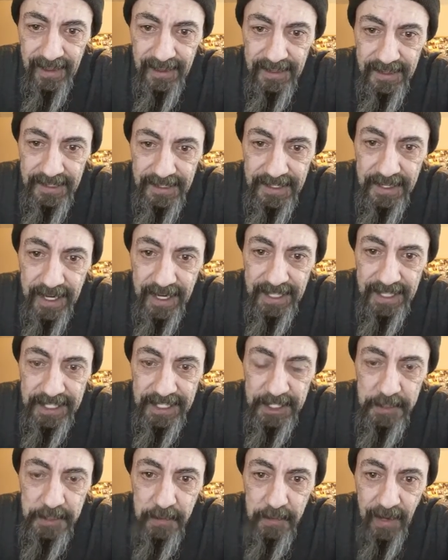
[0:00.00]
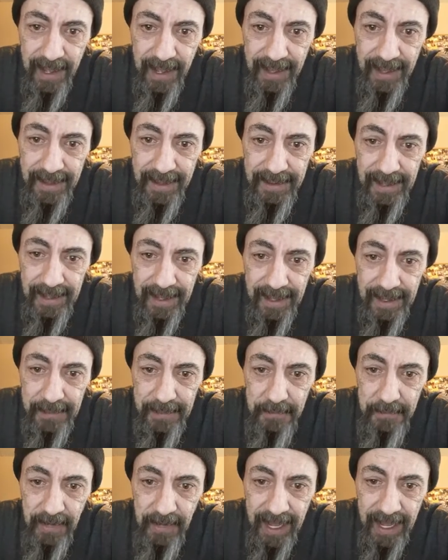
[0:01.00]
Tracy Spreck,
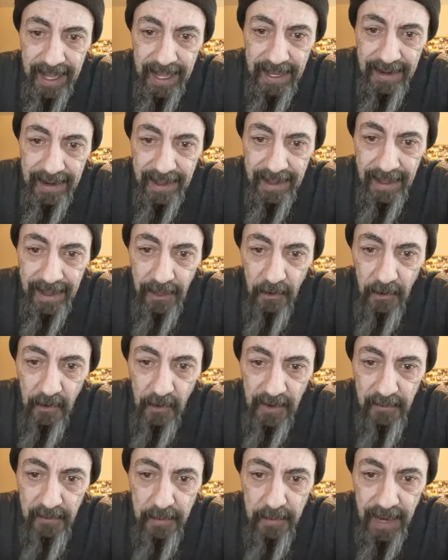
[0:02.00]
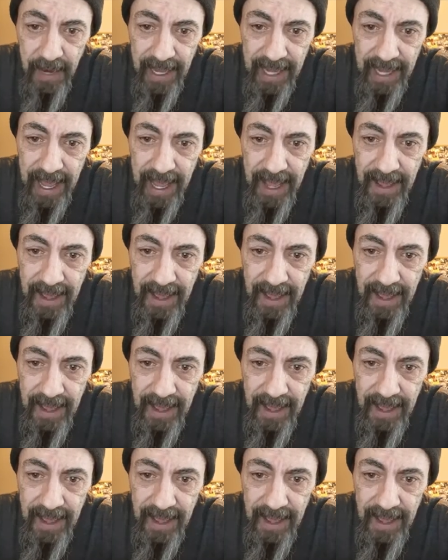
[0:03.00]
Brian, hello, everybody.